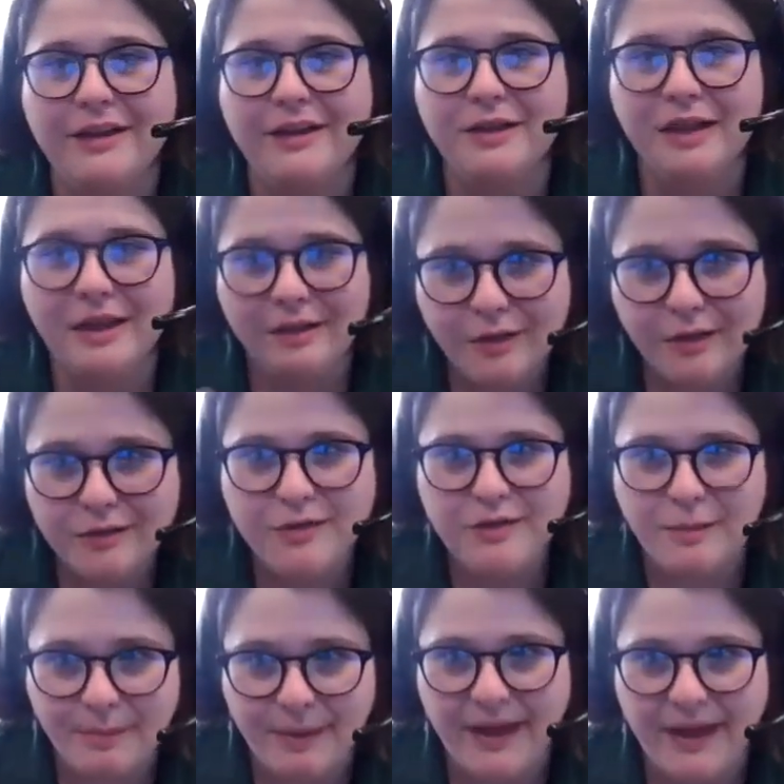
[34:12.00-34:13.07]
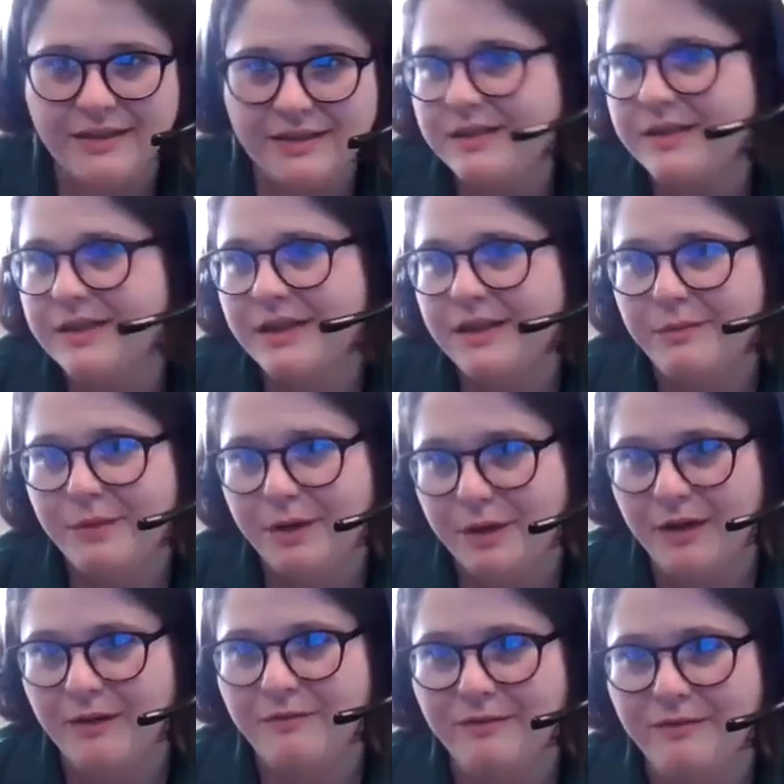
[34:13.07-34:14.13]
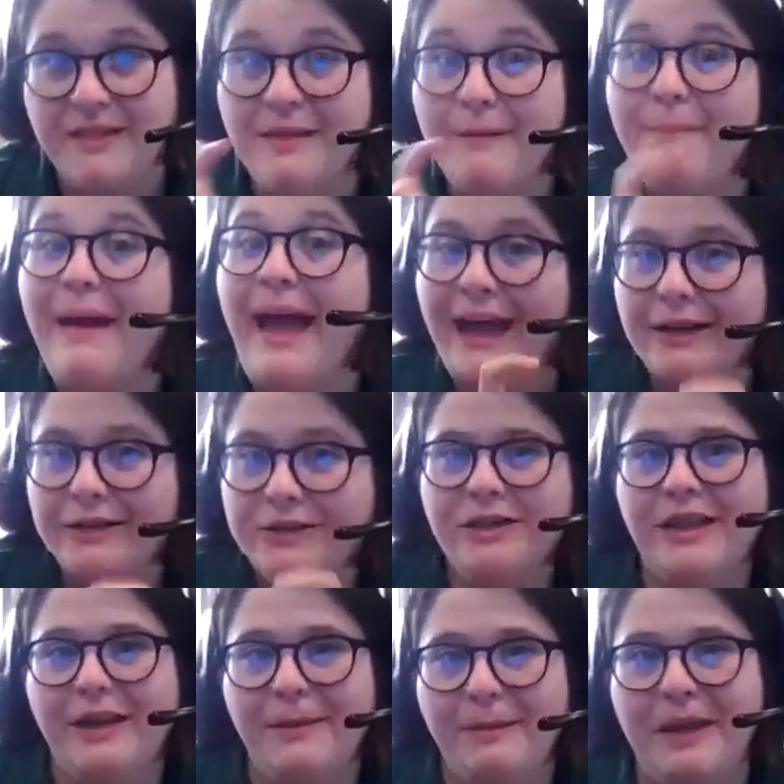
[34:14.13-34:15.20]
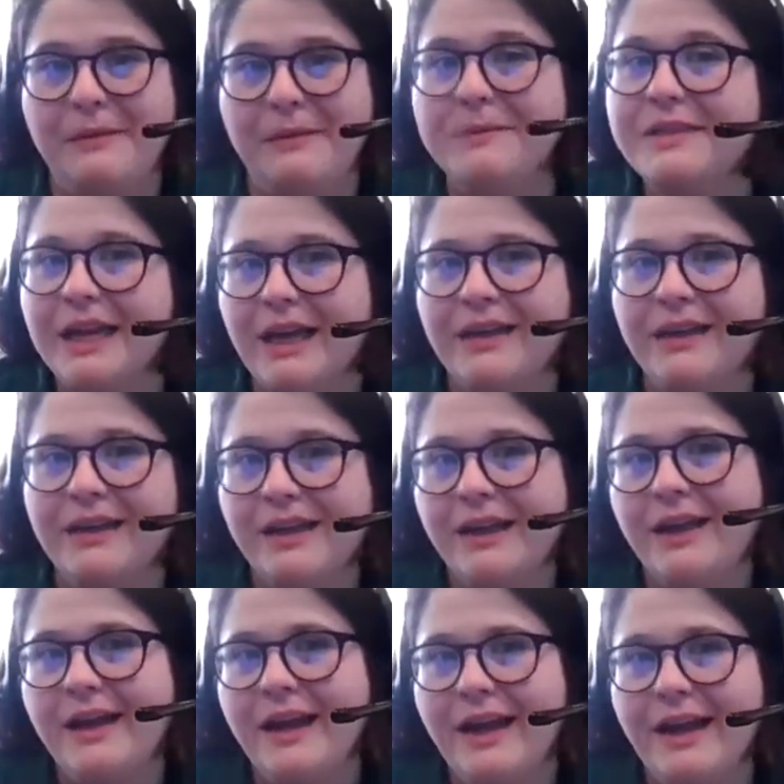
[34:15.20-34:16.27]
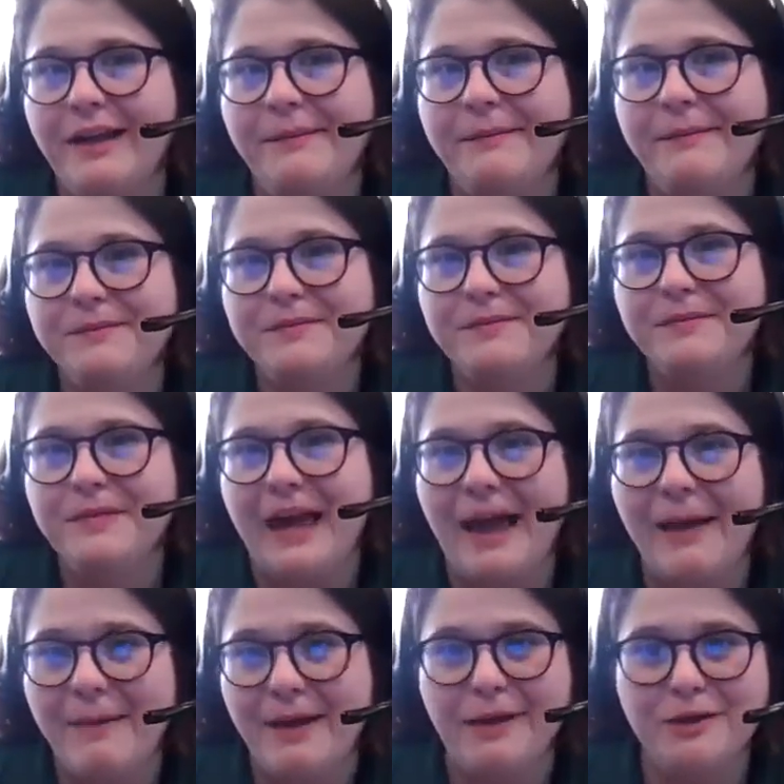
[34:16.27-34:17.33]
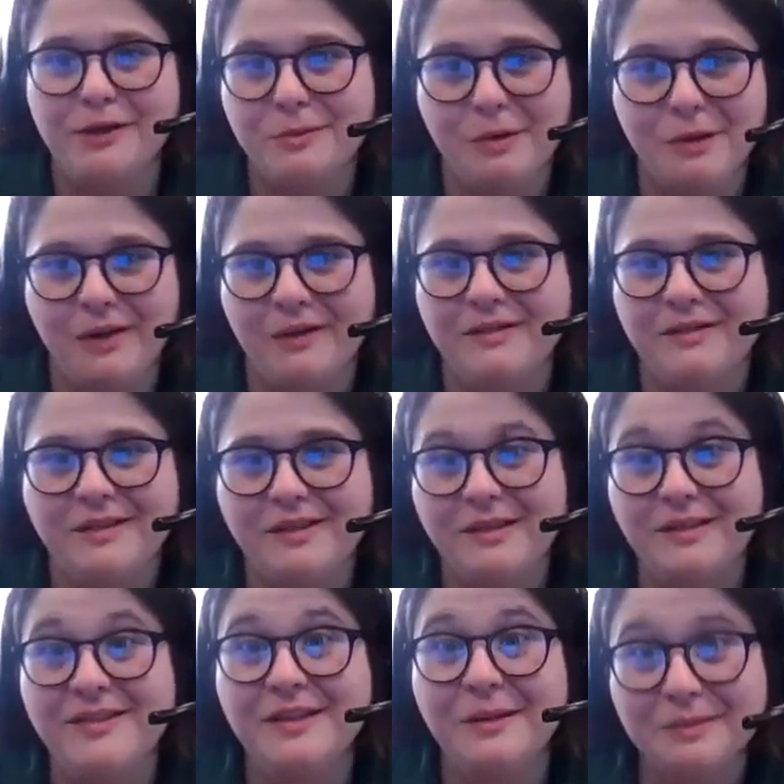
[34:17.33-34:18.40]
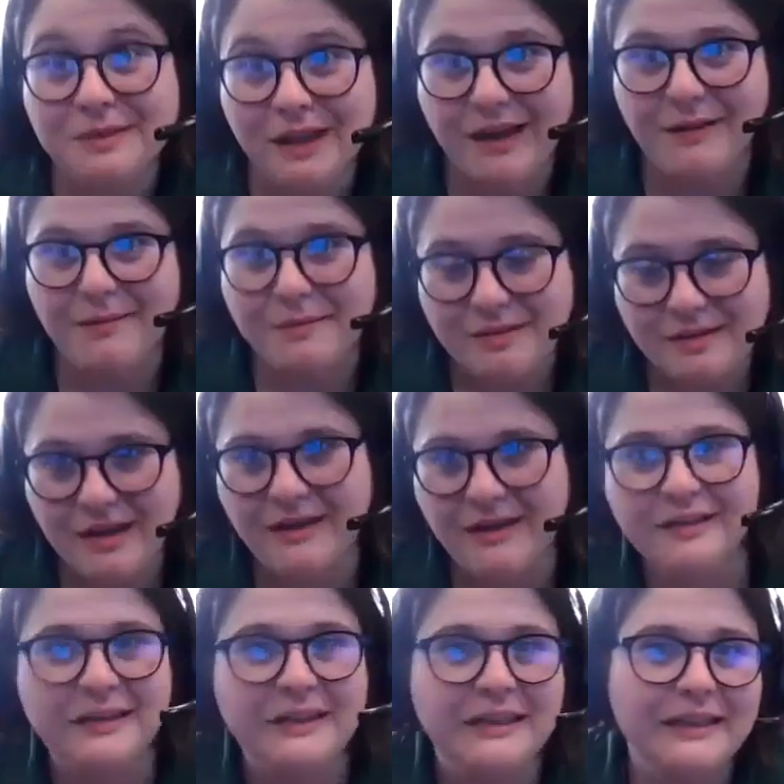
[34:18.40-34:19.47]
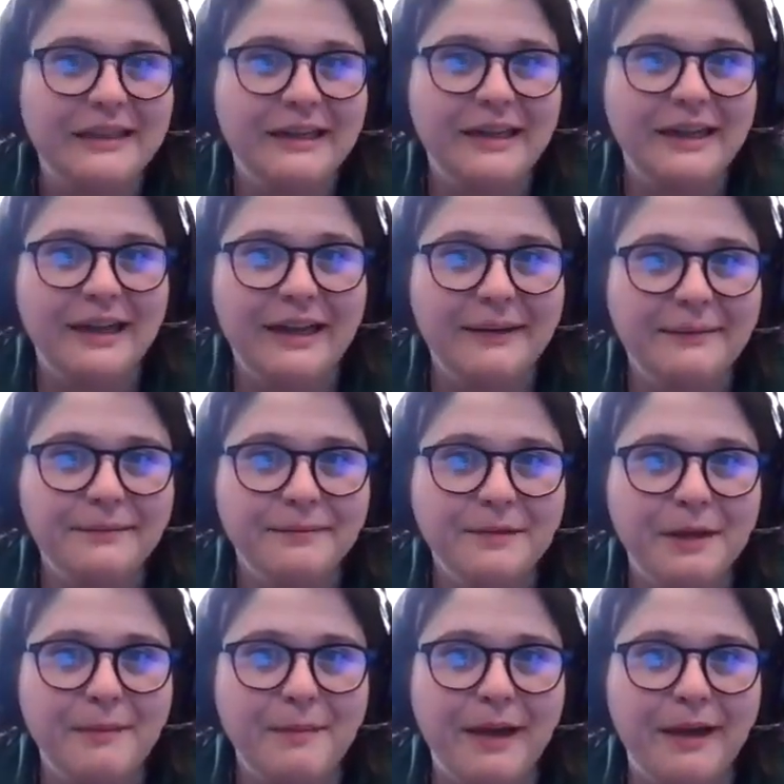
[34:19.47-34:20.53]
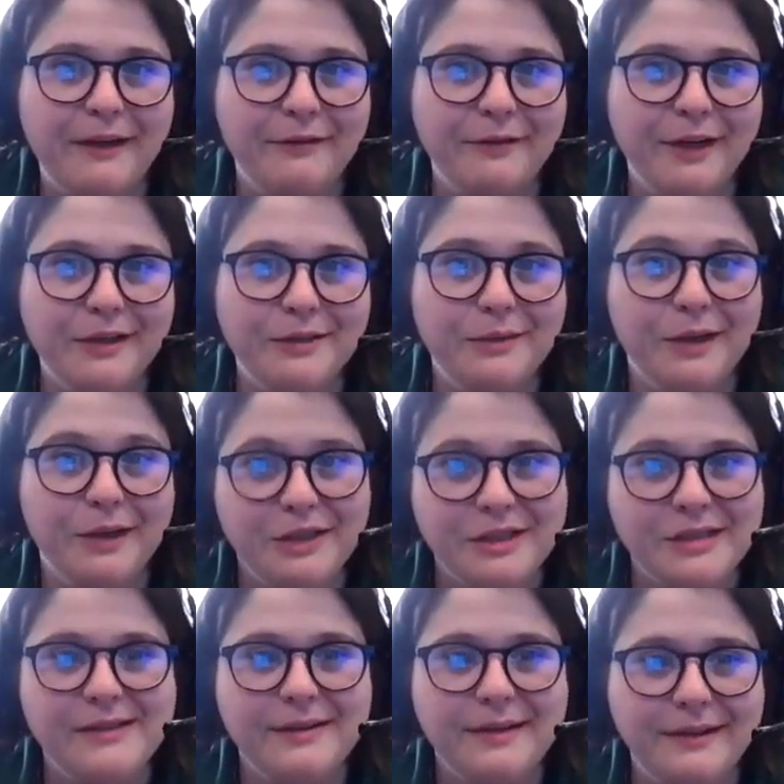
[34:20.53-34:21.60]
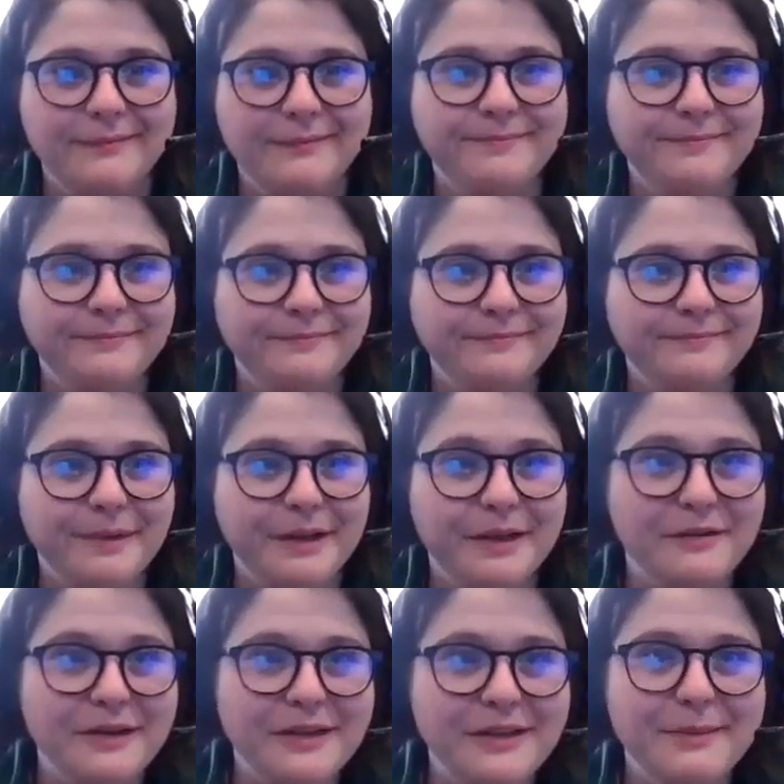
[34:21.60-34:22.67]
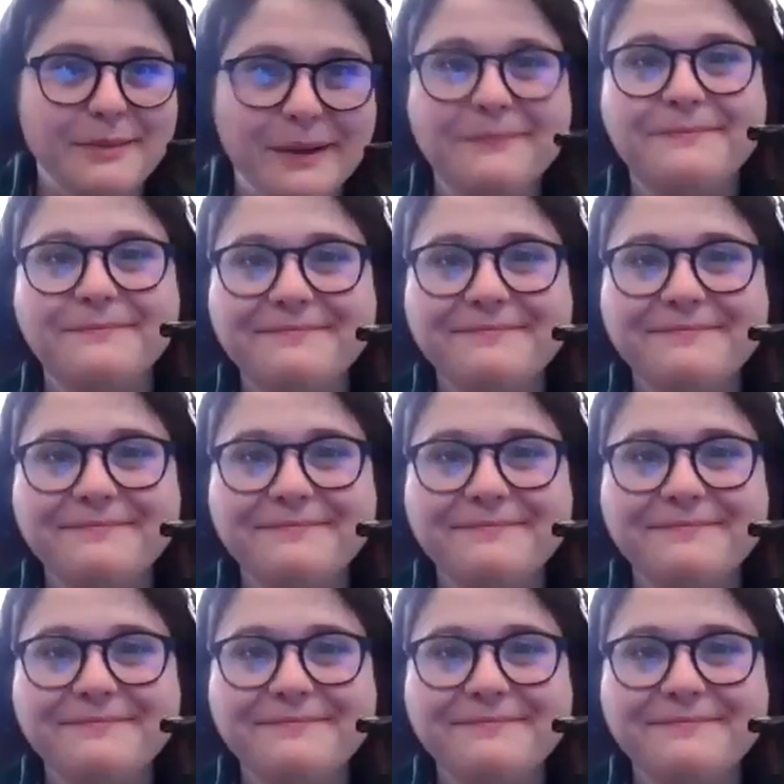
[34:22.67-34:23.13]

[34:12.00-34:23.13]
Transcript: So I think those are the best when you can find the match, like Pam said. That matters more sometimes than competitive wages and benefits. But